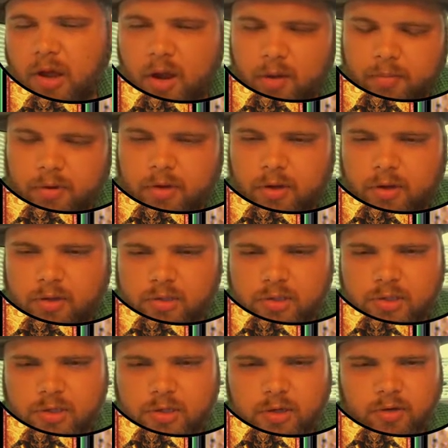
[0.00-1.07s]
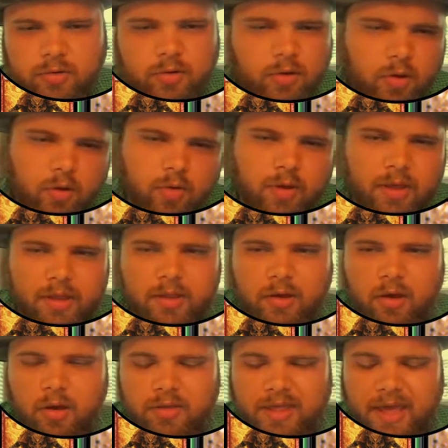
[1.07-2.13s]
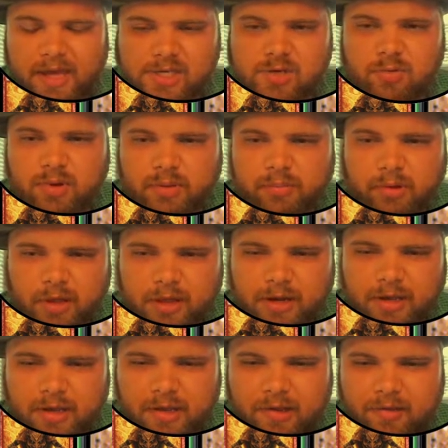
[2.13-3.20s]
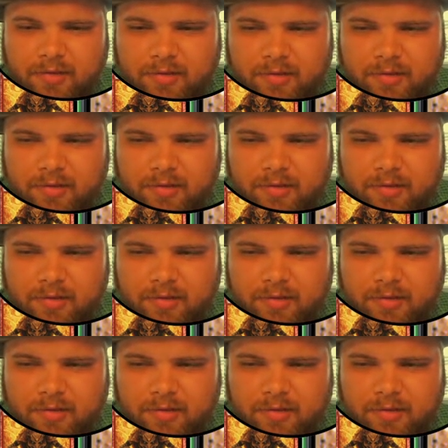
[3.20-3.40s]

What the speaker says: change the top card of your deck and find the goblin you need.